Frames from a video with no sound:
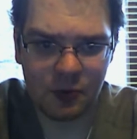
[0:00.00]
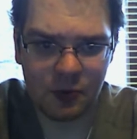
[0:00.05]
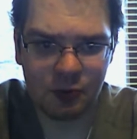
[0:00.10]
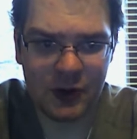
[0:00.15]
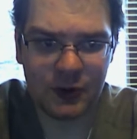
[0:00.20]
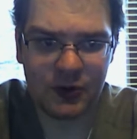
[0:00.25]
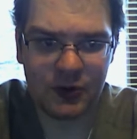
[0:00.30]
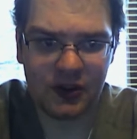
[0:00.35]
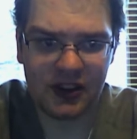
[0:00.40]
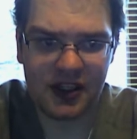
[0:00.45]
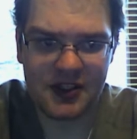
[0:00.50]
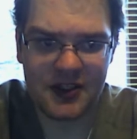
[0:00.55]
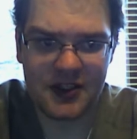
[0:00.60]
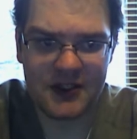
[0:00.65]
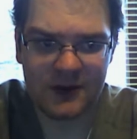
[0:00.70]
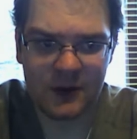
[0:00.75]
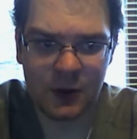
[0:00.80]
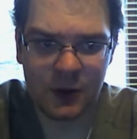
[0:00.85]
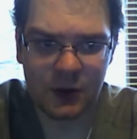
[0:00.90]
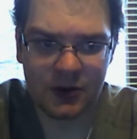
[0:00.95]

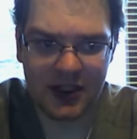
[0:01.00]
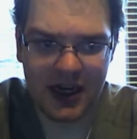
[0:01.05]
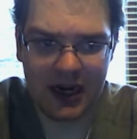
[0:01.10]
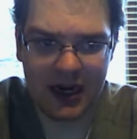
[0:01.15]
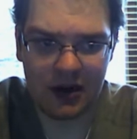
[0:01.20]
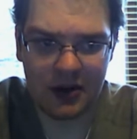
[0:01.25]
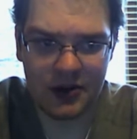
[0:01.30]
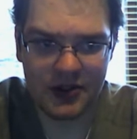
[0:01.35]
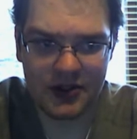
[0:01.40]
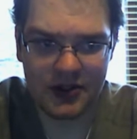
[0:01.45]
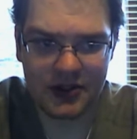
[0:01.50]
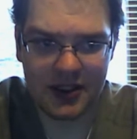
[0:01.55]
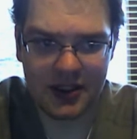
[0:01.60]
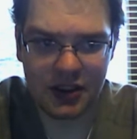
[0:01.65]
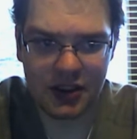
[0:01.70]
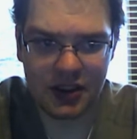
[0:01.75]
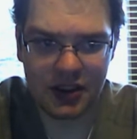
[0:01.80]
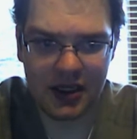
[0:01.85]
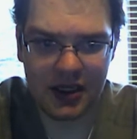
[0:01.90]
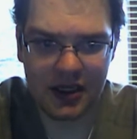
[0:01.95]
re-releases of old titles
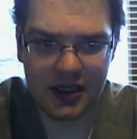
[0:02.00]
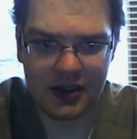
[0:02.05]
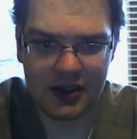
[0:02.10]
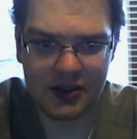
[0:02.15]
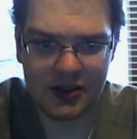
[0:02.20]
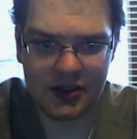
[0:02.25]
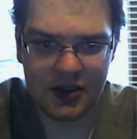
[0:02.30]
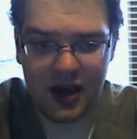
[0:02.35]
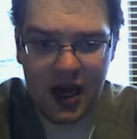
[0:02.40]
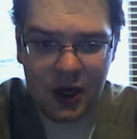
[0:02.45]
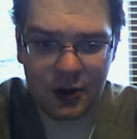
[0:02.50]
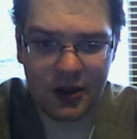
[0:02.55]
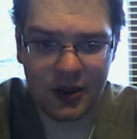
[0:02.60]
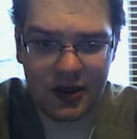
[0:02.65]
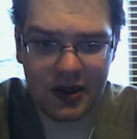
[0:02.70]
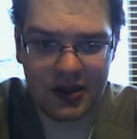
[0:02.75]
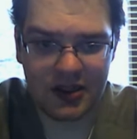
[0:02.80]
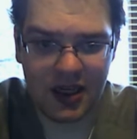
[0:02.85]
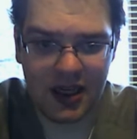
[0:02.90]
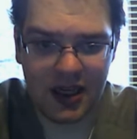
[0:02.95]
such as
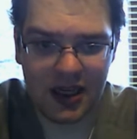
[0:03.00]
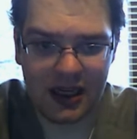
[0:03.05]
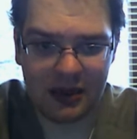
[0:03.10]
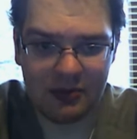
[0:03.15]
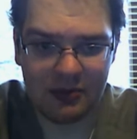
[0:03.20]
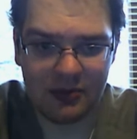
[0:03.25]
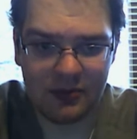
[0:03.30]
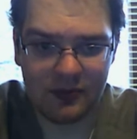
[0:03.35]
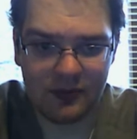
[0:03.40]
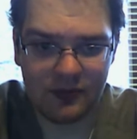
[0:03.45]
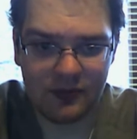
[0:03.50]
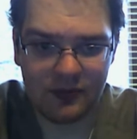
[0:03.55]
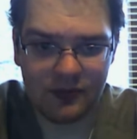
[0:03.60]
Ocarina of Time,